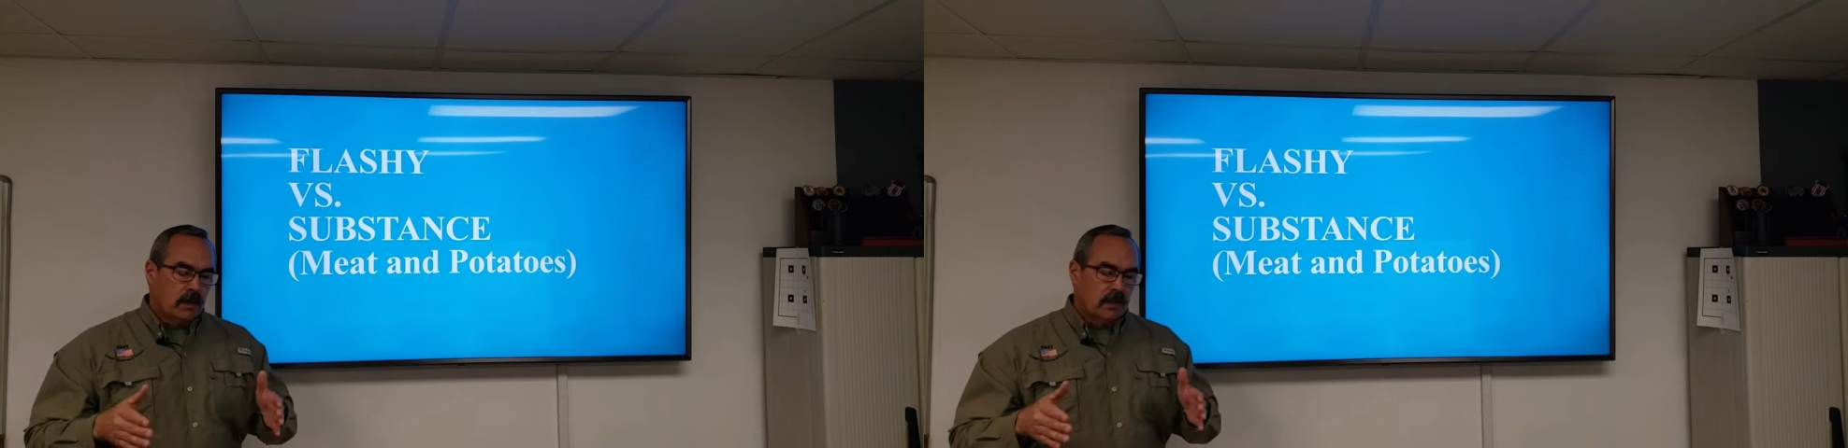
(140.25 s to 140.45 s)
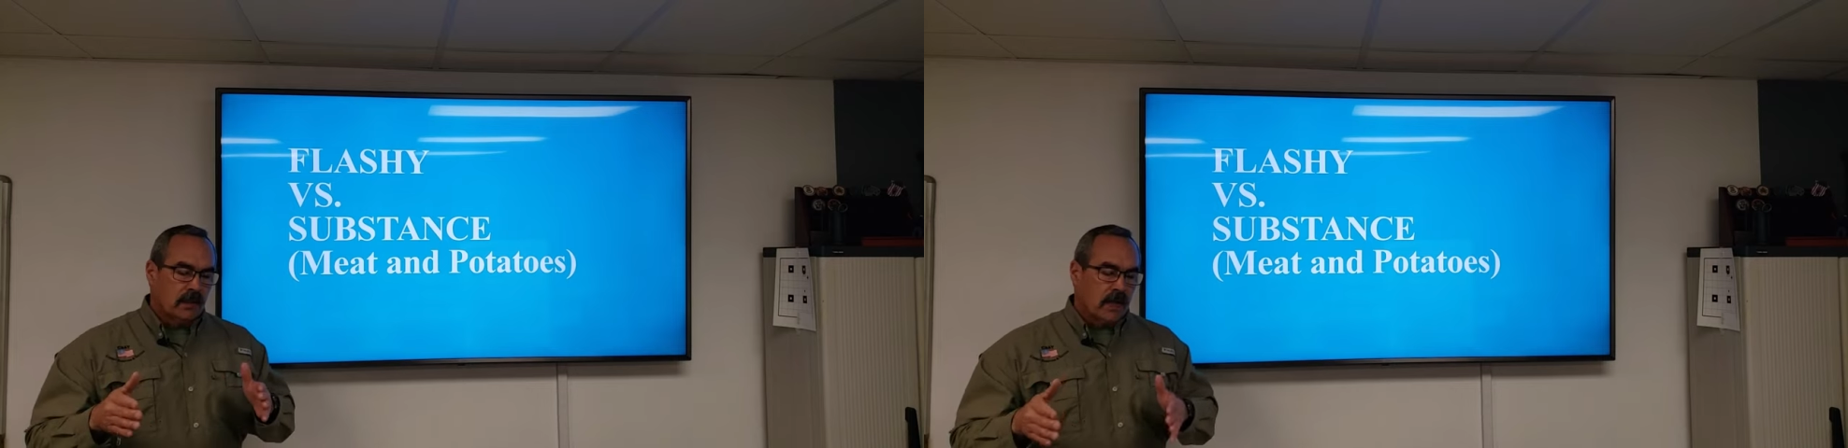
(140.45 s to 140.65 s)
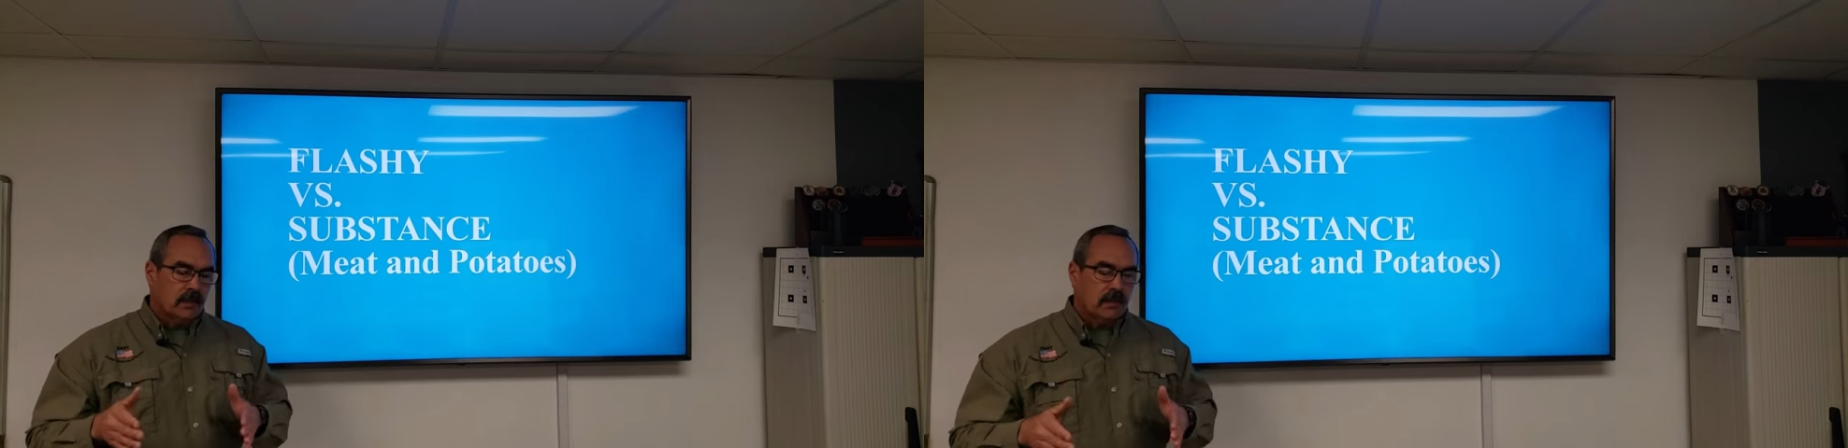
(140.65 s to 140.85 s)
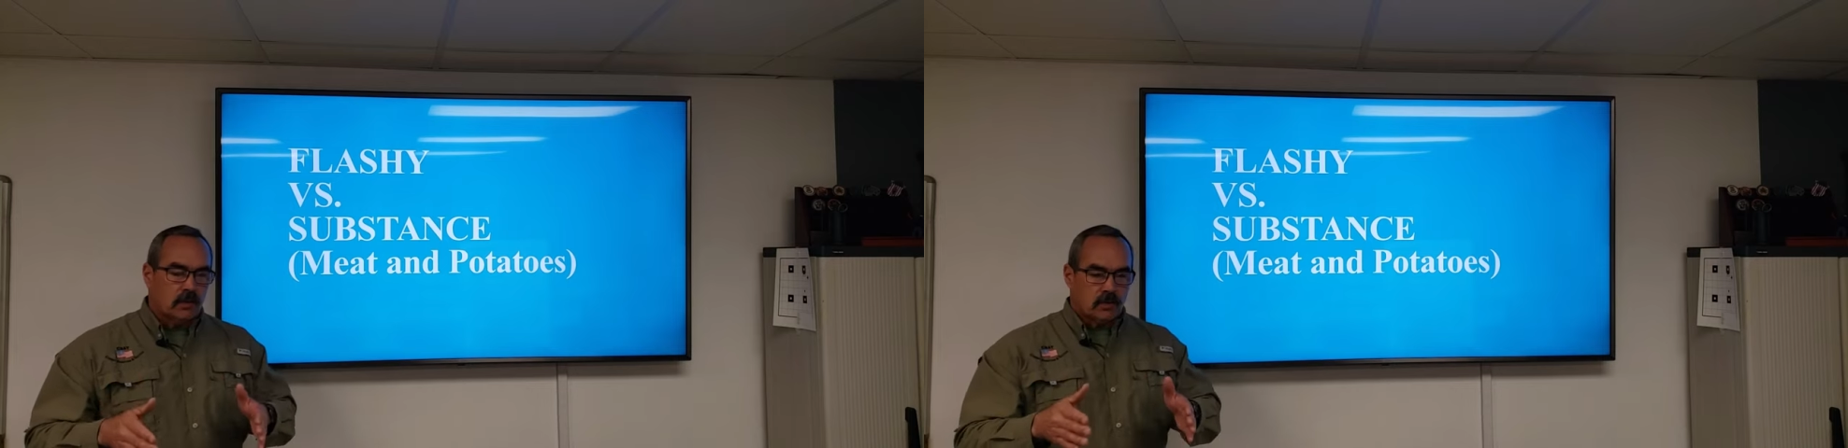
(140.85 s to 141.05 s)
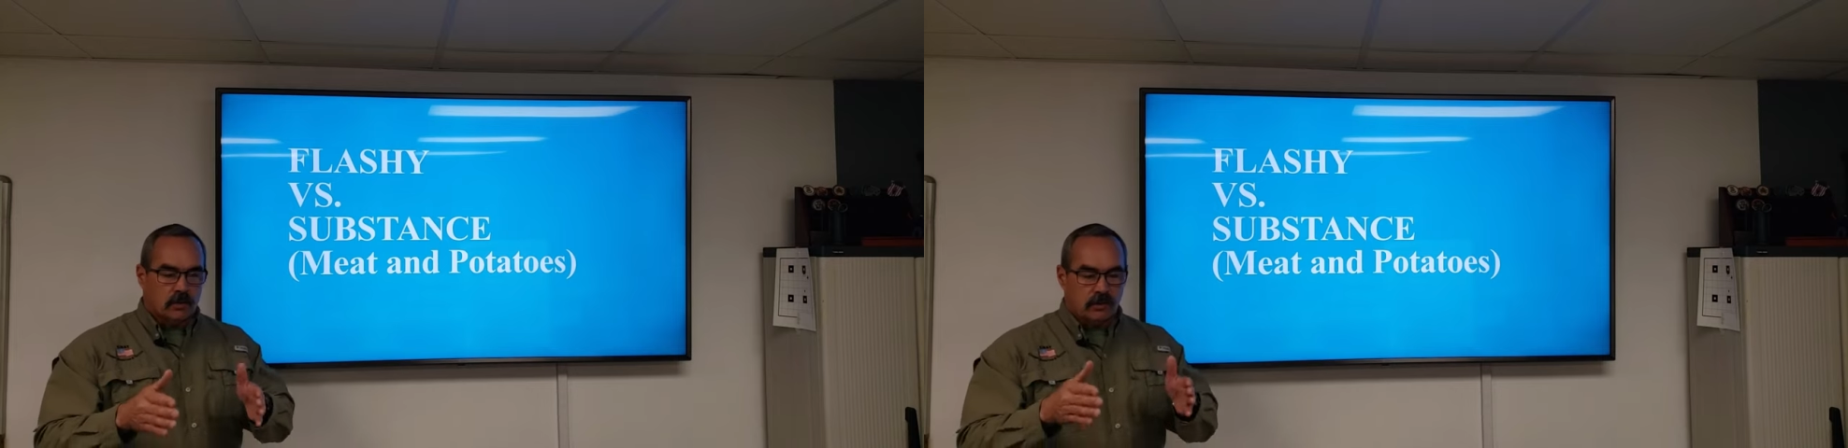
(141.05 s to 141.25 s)
The
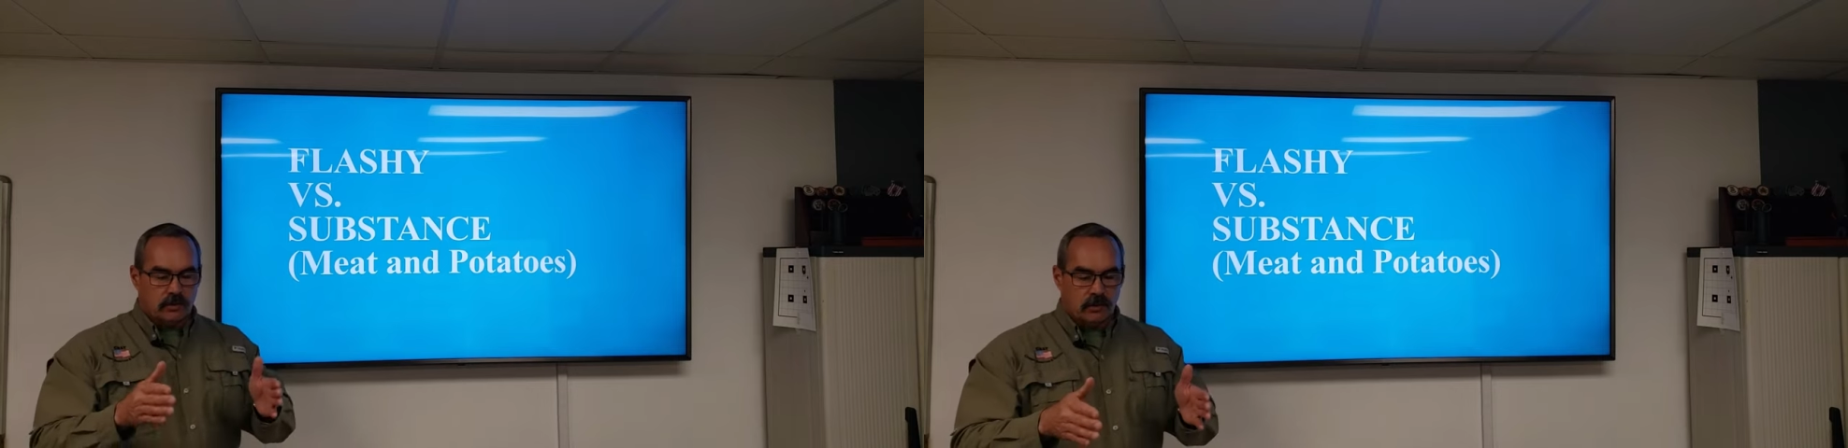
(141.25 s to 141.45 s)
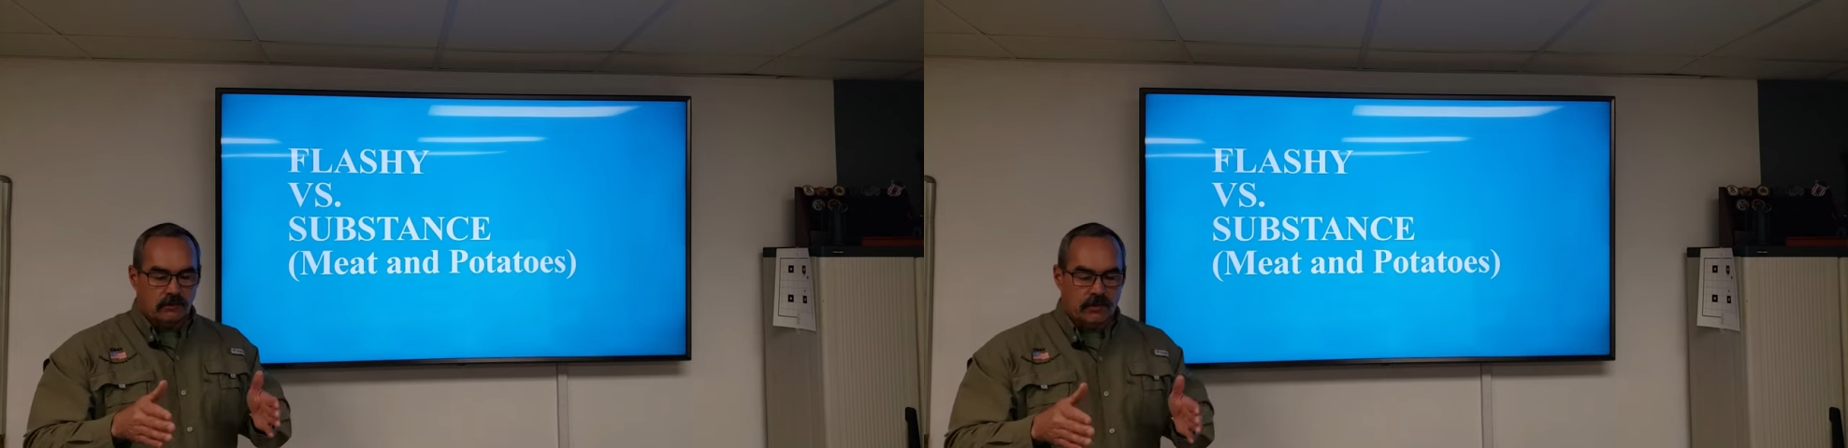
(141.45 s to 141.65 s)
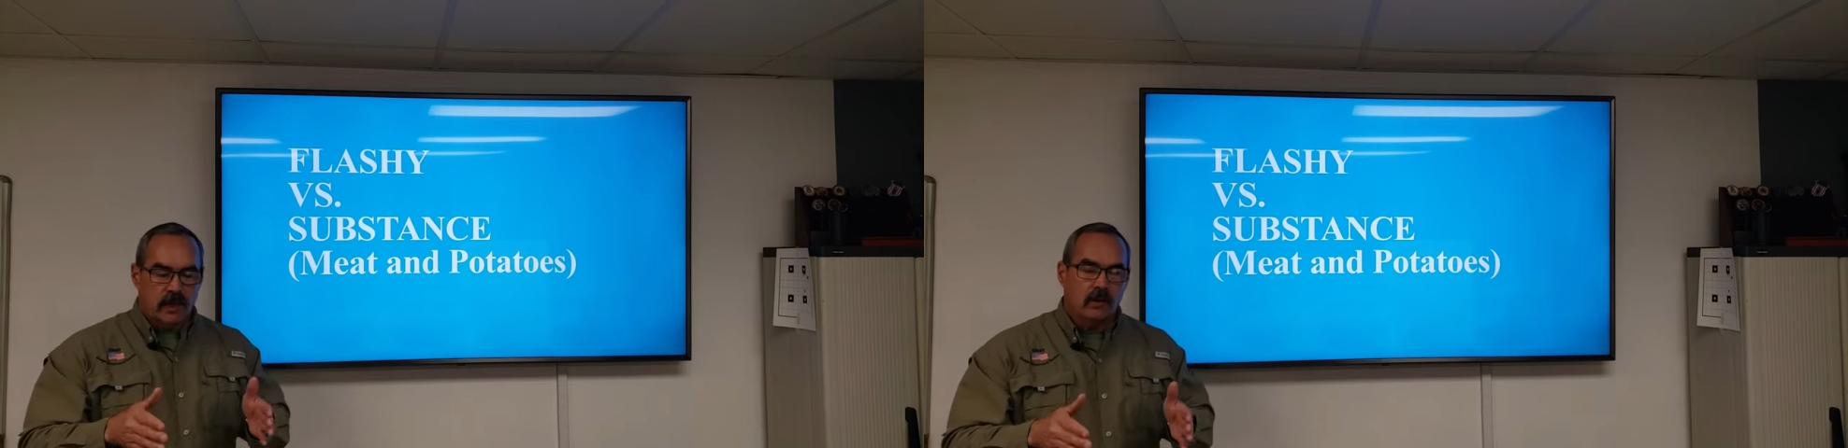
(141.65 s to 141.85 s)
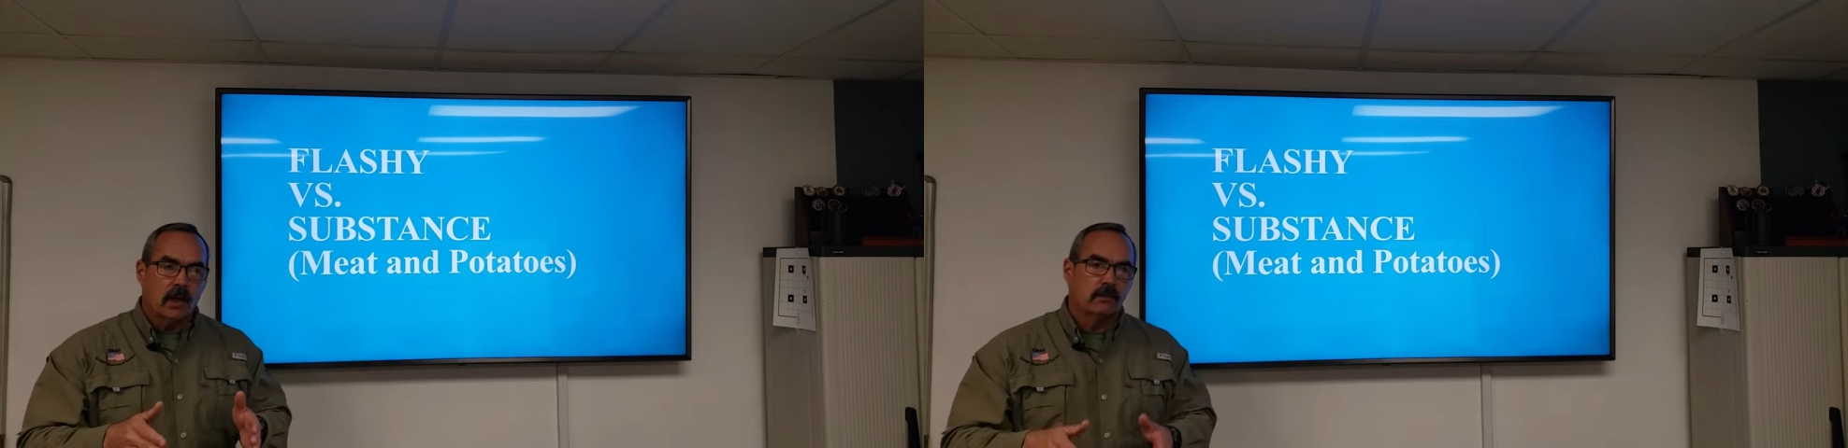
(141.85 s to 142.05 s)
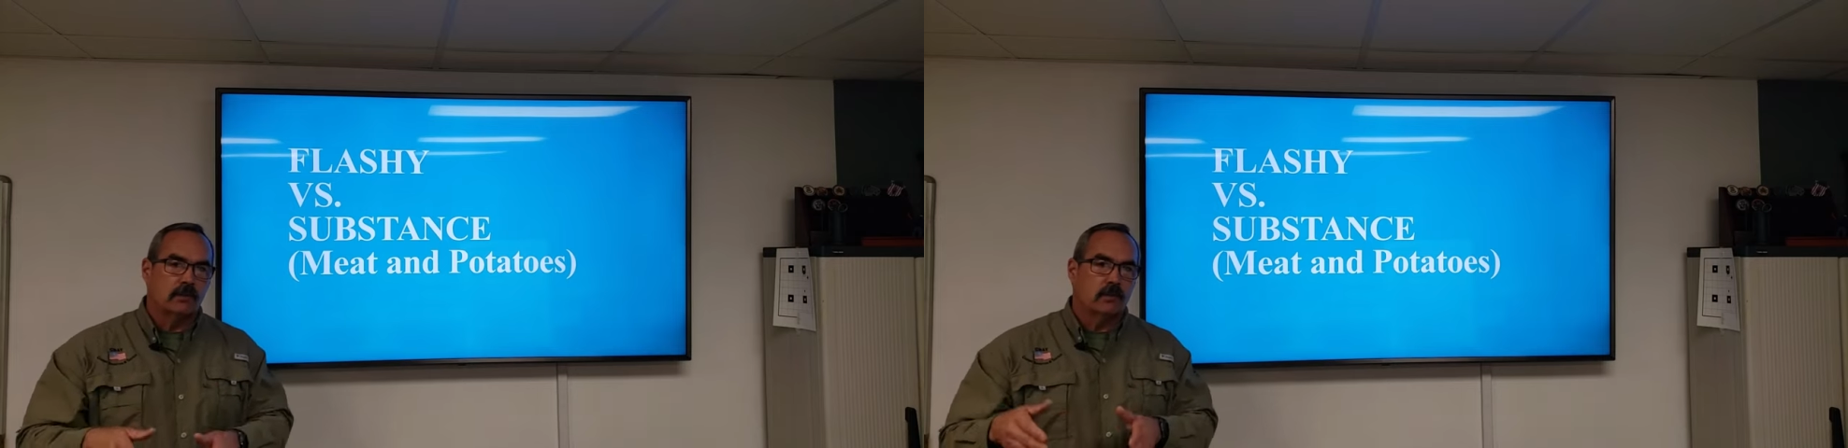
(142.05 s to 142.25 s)
tactics, once you do your firearms,